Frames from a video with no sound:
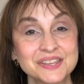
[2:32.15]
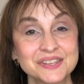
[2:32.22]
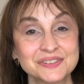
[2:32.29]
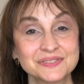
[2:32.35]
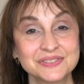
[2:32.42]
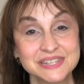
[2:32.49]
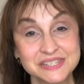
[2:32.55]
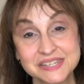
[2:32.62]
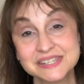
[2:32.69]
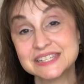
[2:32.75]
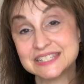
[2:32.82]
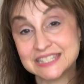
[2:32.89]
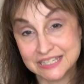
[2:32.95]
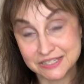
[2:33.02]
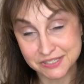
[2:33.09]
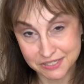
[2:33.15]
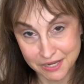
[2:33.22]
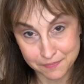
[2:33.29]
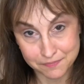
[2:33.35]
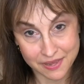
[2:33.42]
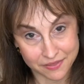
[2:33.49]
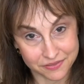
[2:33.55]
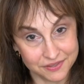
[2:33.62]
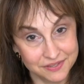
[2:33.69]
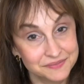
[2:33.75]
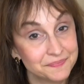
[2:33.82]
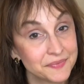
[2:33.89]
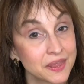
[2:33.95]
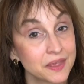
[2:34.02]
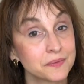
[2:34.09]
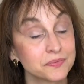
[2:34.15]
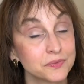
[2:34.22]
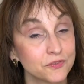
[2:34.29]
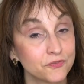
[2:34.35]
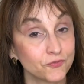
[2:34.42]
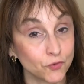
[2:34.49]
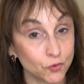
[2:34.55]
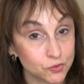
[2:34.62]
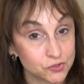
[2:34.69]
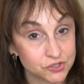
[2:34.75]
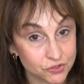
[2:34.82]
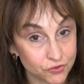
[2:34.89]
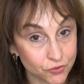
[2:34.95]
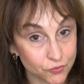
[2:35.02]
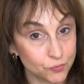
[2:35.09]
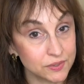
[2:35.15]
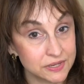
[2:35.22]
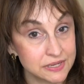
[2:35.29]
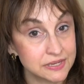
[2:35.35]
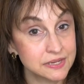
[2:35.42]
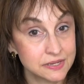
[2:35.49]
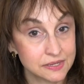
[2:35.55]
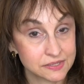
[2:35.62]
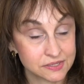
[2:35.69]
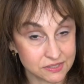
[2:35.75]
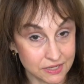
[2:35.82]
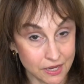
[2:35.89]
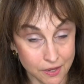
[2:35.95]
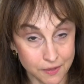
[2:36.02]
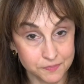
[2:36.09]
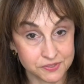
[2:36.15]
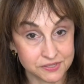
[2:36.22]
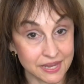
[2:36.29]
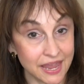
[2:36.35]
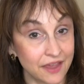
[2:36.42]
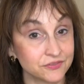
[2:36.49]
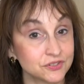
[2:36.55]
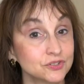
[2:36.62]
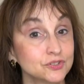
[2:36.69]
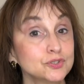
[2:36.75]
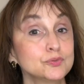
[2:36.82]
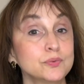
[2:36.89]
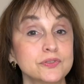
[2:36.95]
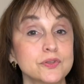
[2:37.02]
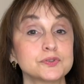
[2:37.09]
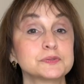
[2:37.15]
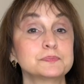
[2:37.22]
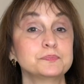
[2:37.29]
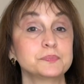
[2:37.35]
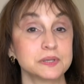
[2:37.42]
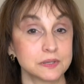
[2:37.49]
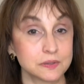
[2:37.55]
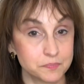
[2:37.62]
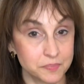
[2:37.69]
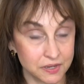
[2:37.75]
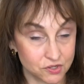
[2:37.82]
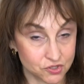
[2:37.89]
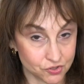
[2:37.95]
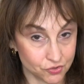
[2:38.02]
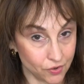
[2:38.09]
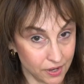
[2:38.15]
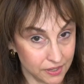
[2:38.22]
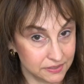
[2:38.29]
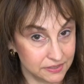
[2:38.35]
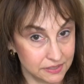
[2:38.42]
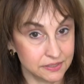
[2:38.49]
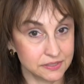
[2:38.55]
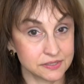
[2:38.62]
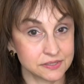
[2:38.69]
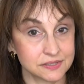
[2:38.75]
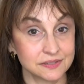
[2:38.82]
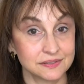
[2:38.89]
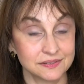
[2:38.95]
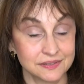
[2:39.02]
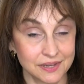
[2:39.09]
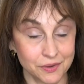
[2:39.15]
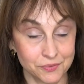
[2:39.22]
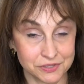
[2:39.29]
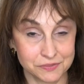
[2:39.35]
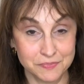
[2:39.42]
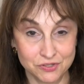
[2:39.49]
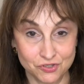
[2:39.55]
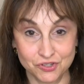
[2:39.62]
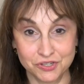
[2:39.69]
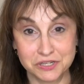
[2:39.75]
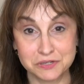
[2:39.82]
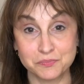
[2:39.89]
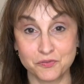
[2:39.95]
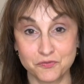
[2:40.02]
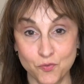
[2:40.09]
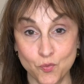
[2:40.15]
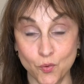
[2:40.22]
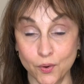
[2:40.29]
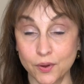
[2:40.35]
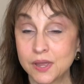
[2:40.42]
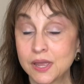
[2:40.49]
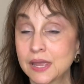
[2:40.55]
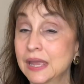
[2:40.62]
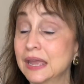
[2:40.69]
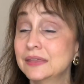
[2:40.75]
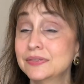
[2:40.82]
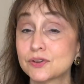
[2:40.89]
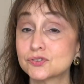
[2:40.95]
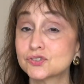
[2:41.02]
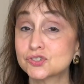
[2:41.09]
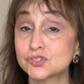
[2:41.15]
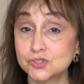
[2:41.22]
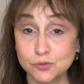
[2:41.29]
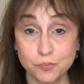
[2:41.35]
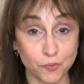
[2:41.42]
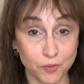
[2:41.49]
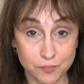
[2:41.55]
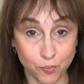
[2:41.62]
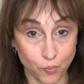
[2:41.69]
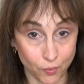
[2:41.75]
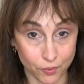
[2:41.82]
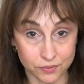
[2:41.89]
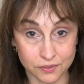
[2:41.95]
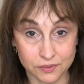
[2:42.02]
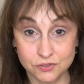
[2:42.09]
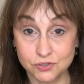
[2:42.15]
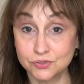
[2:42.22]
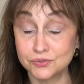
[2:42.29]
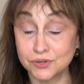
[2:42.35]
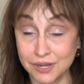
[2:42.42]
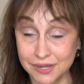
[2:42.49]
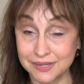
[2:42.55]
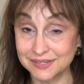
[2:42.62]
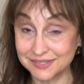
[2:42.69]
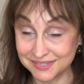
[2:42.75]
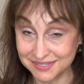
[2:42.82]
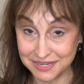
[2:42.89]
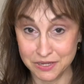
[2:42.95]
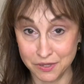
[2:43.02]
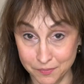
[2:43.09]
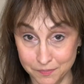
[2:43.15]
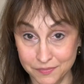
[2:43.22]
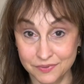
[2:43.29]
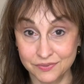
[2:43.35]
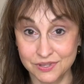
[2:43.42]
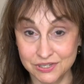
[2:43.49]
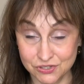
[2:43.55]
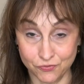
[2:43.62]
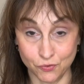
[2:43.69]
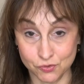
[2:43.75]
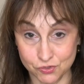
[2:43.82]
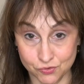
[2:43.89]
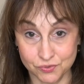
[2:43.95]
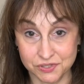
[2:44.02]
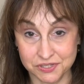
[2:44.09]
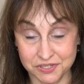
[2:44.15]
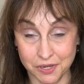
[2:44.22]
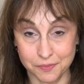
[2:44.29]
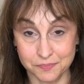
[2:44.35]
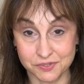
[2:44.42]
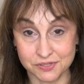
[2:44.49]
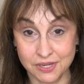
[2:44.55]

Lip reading: This is a 10-step method. The first 3 steps have to do with those big picture ideas that I was mentioning before, and they're super important. Do not skip these first 3 steps.